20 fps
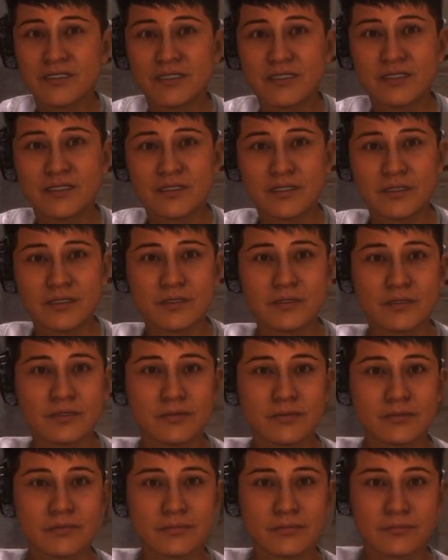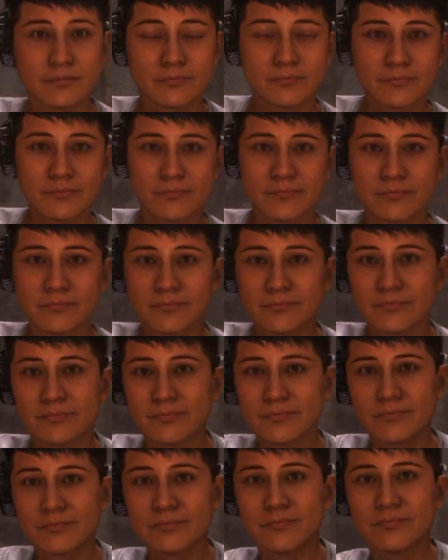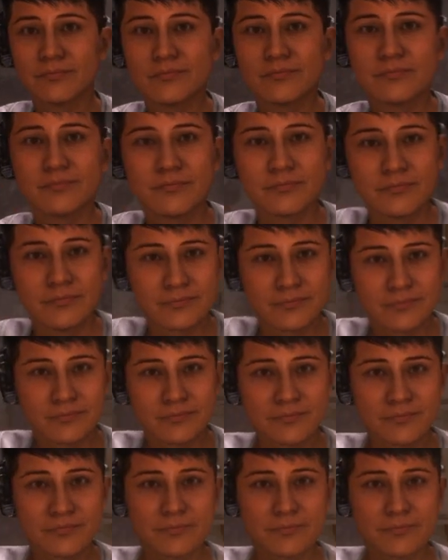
Nobody speaks.